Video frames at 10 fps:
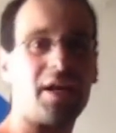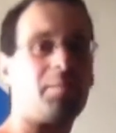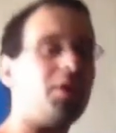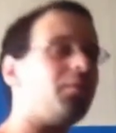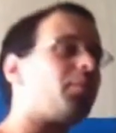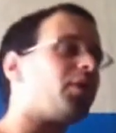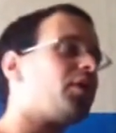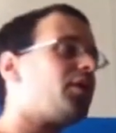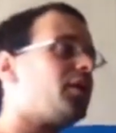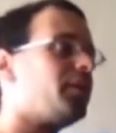And if the
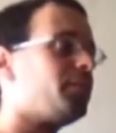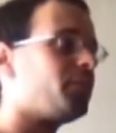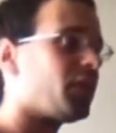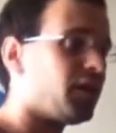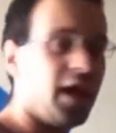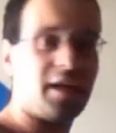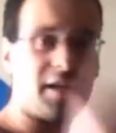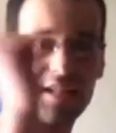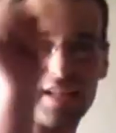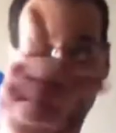Jewish people
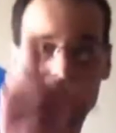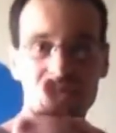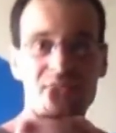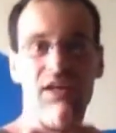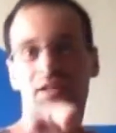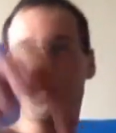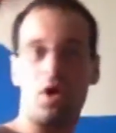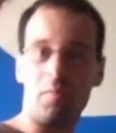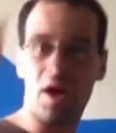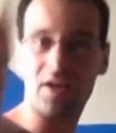marry black people,
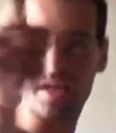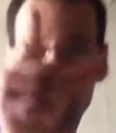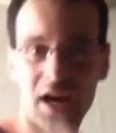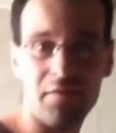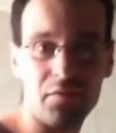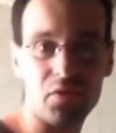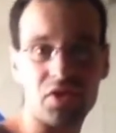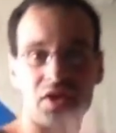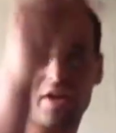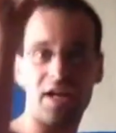like
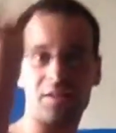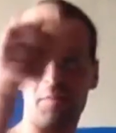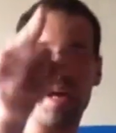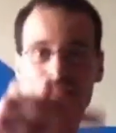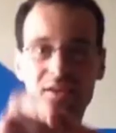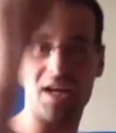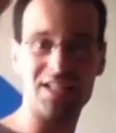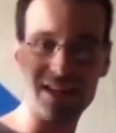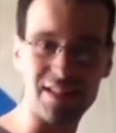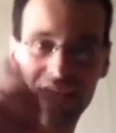Gaddafi said,
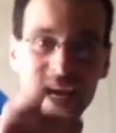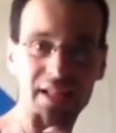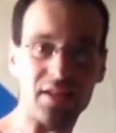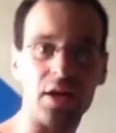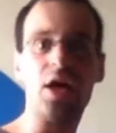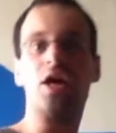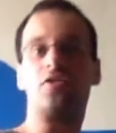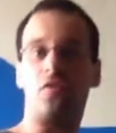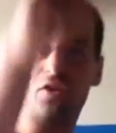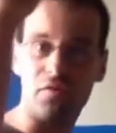Muammar Gaddafi was
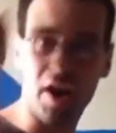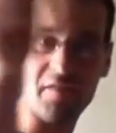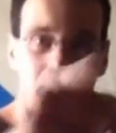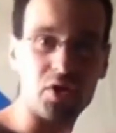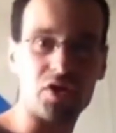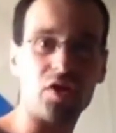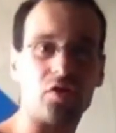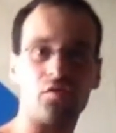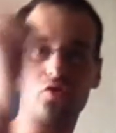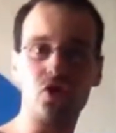a great man, great
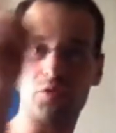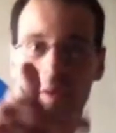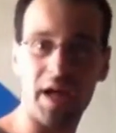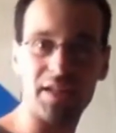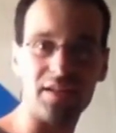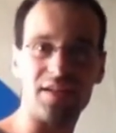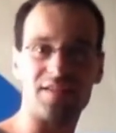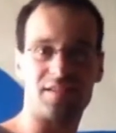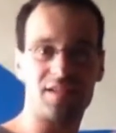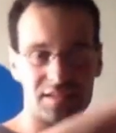dictator,
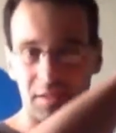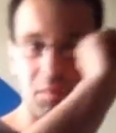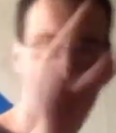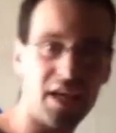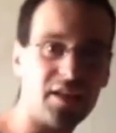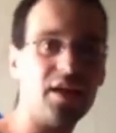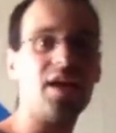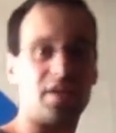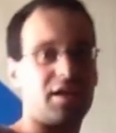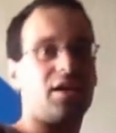25%
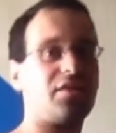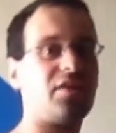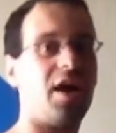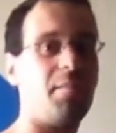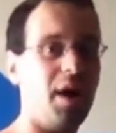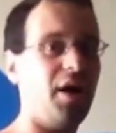of Jewish blood in